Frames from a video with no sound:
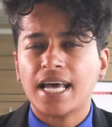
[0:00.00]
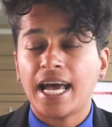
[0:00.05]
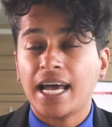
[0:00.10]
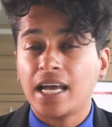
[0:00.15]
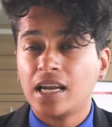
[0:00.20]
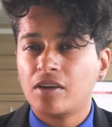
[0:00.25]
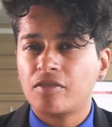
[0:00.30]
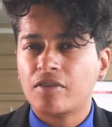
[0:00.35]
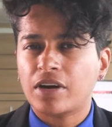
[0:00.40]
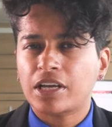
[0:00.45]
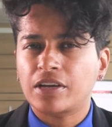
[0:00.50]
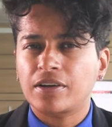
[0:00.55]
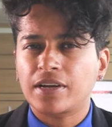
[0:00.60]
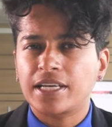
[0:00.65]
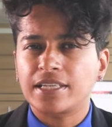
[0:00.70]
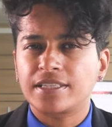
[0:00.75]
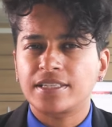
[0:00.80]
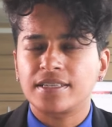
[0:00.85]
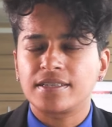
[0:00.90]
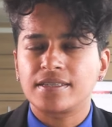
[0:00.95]
and
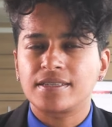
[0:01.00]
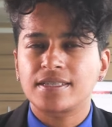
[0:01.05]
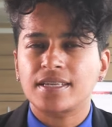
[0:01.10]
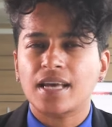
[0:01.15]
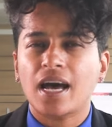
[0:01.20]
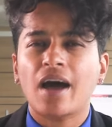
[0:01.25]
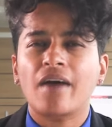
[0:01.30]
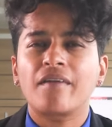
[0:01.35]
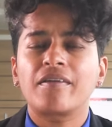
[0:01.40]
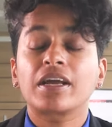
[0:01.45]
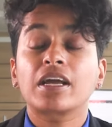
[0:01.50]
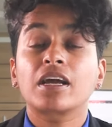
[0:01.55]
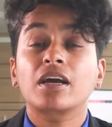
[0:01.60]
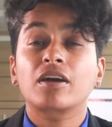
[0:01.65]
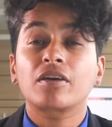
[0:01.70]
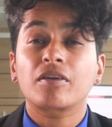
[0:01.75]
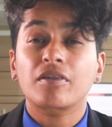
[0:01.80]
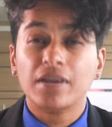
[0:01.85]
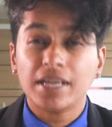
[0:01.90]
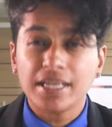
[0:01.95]
regulators are
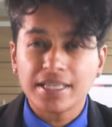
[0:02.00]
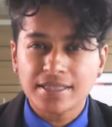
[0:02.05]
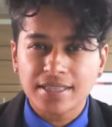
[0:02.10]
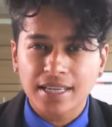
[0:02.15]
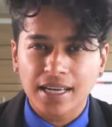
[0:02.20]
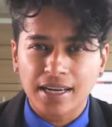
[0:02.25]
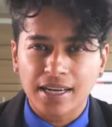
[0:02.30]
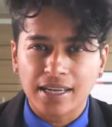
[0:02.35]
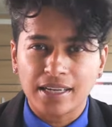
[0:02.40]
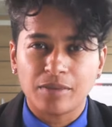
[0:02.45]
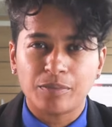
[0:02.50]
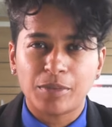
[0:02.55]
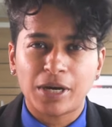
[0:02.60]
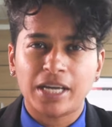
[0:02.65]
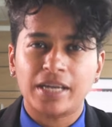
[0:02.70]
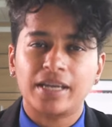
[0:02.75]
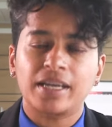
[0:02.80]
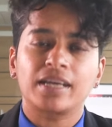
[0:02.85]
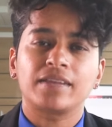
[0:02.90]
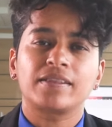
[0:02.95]
increasingly
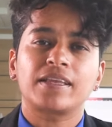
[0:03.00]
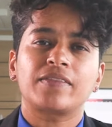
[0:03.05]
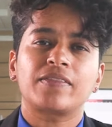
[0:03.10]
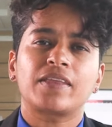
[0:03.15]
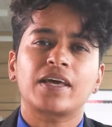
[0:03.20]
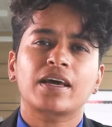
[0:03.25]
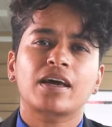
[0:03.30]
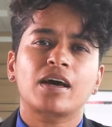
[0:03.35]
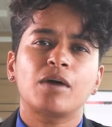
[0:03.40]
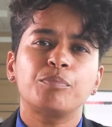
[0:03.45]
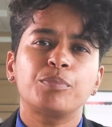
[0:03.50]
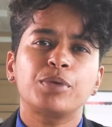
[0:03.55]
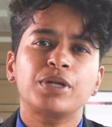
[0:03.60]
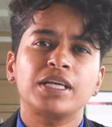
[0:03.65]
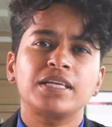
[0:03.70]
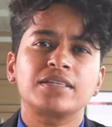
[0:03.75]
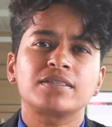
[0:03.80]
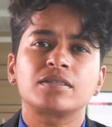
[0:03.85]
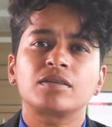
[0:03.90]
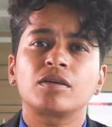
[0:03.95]
demanding that their
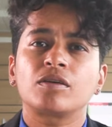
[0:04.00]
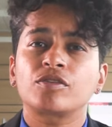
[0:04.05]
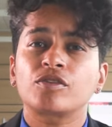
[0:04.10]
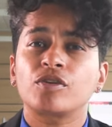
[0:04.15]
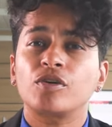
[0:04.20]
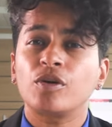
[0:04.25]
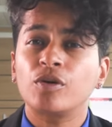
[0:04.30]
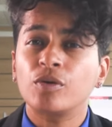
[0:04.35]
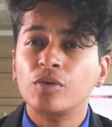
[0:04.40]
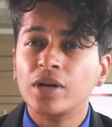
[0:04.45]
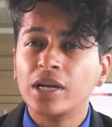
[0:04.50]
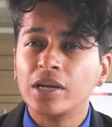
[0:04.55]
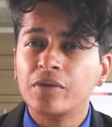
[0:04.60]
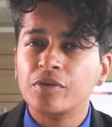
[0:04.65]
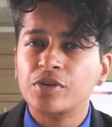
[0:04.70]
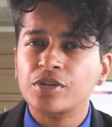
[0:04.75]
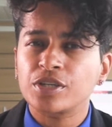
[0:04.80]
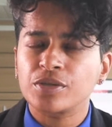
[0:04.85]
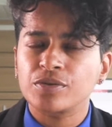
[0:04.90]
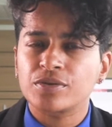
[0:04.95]
companies not only
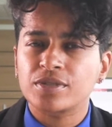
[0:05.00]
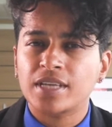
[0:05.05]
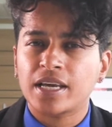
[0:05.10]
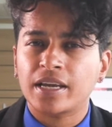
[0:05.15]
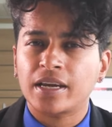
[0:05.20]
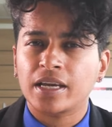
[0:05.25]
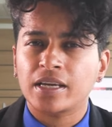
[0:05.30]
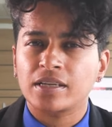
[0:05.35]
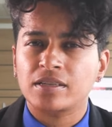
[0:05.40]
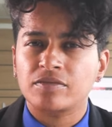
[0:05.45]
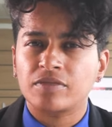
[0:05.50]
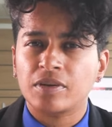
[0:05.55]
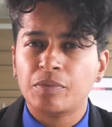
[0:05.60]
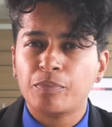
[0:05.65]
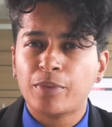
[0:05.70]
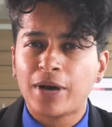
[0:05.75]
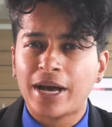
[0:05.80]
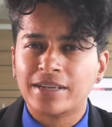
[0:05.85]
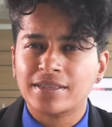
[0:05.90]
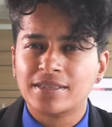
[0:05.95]
reduce their negative
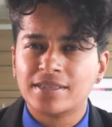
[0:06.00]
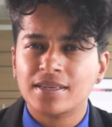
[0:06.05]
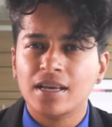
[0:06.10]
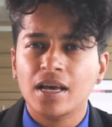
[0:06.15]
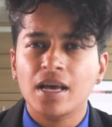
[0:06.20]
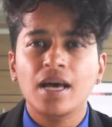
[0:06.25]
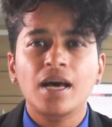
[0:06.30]
impacts,